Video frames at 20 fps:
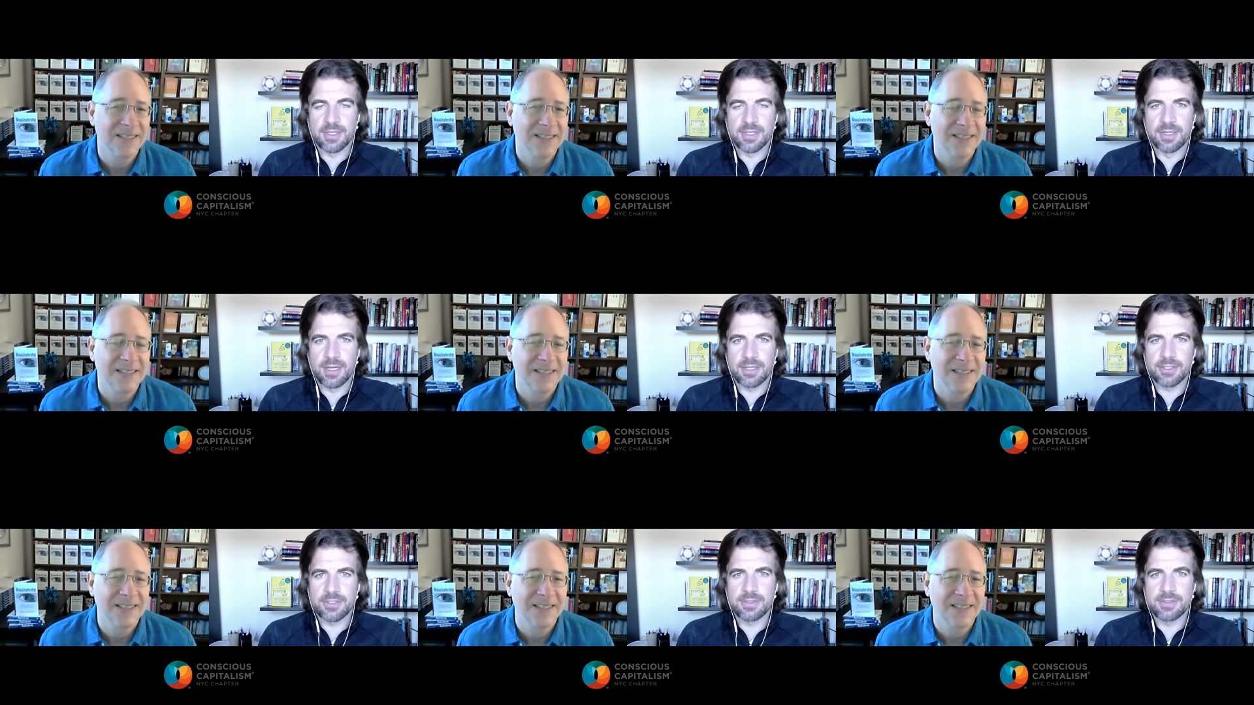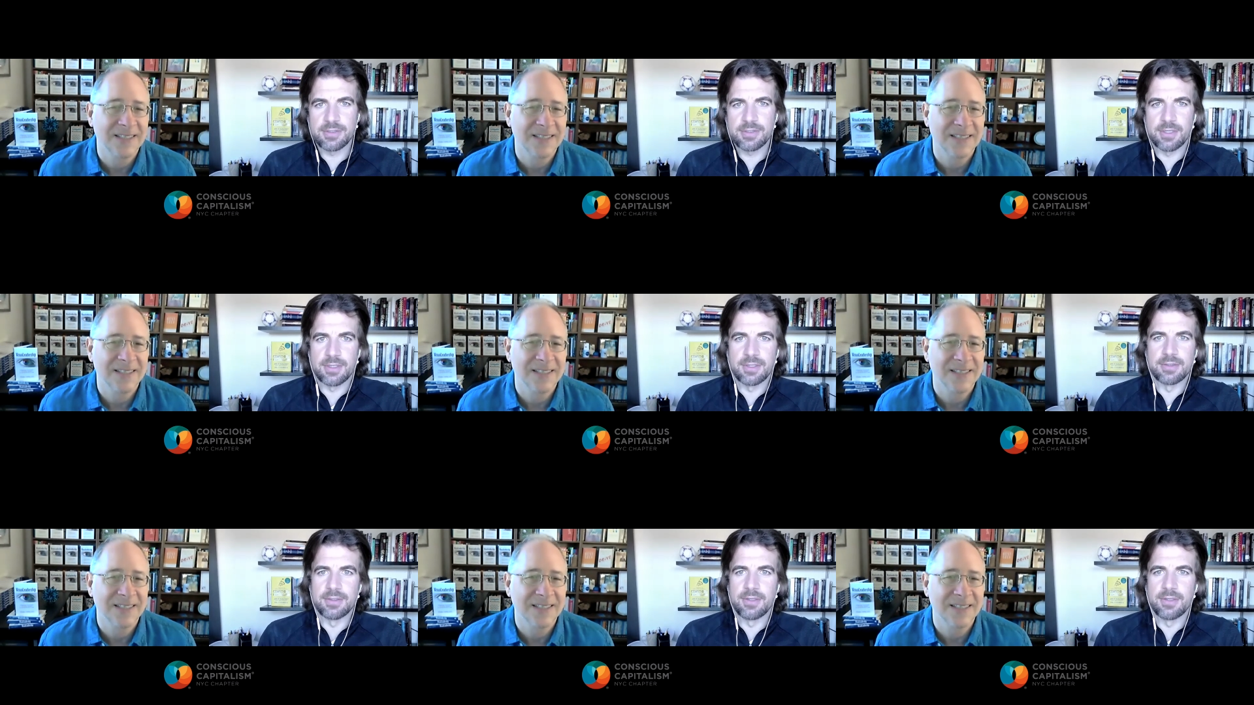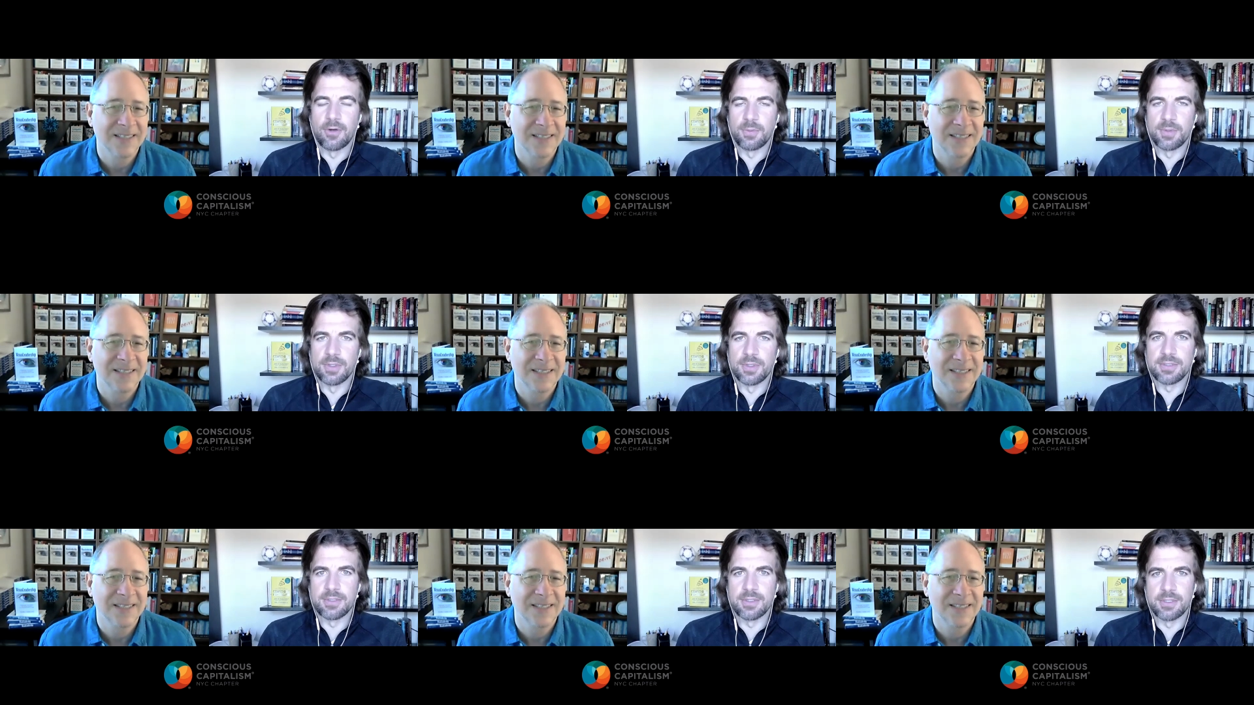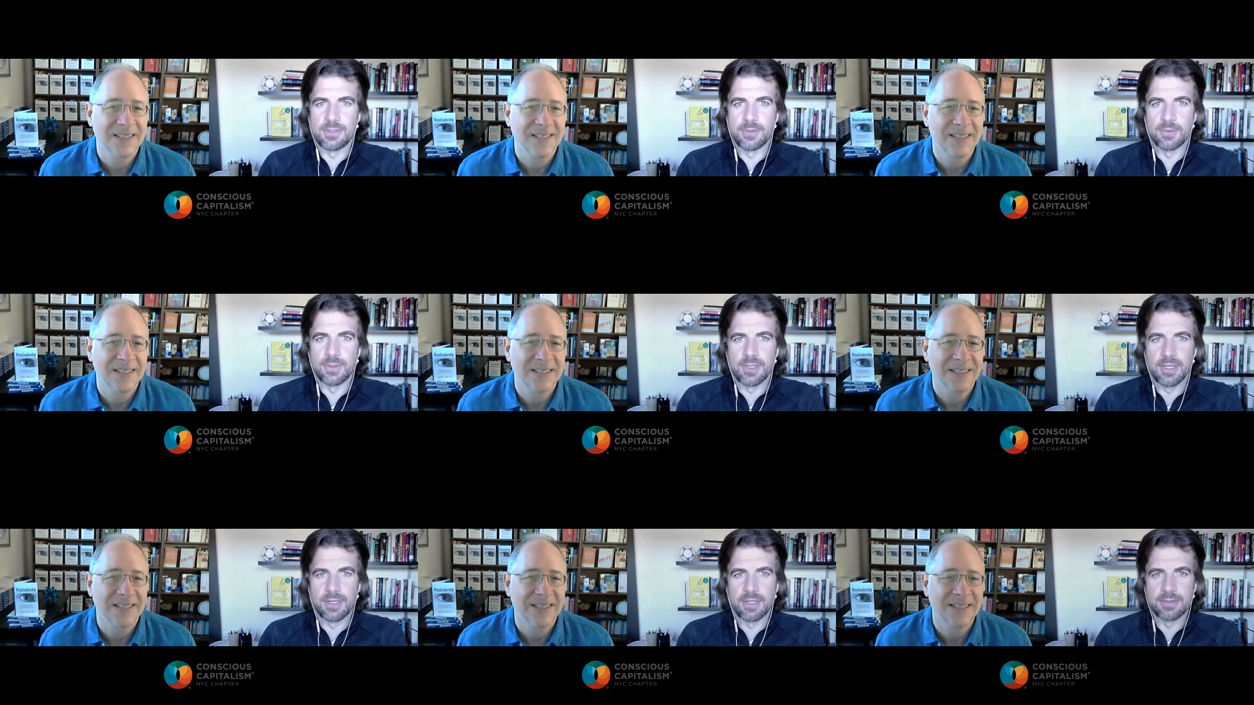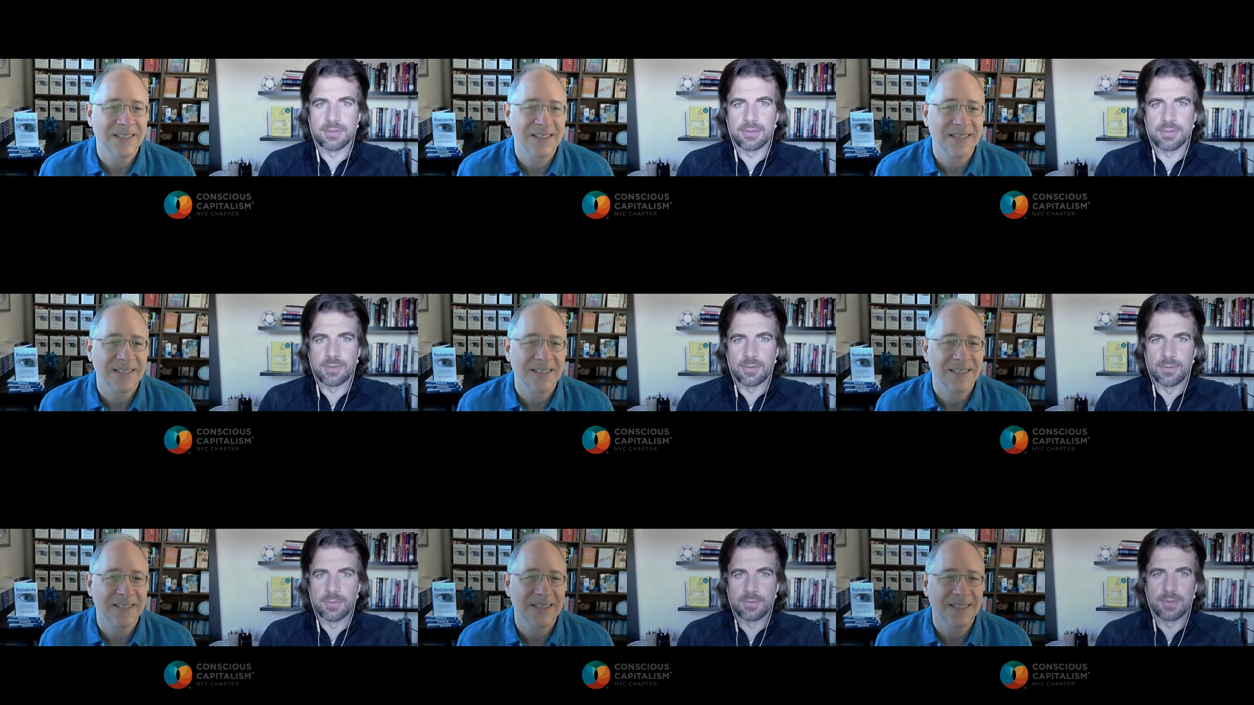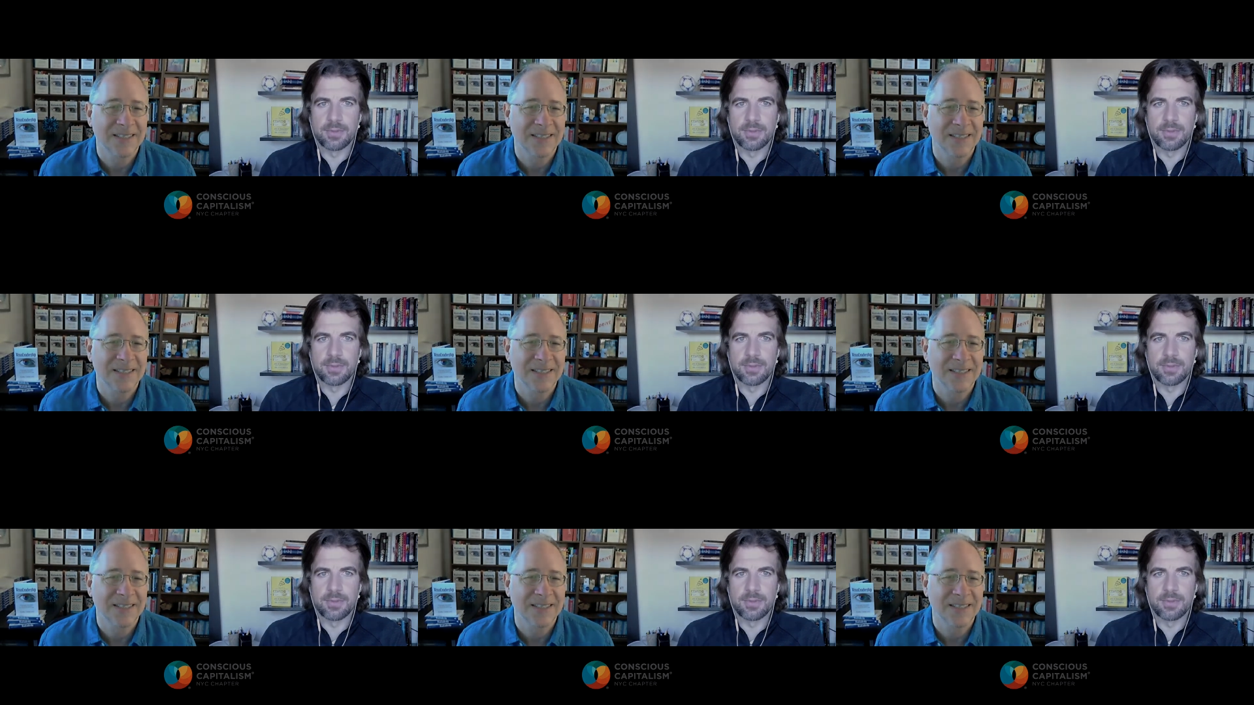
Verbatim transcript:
Speaker 1: Connections and hope to see you again soon.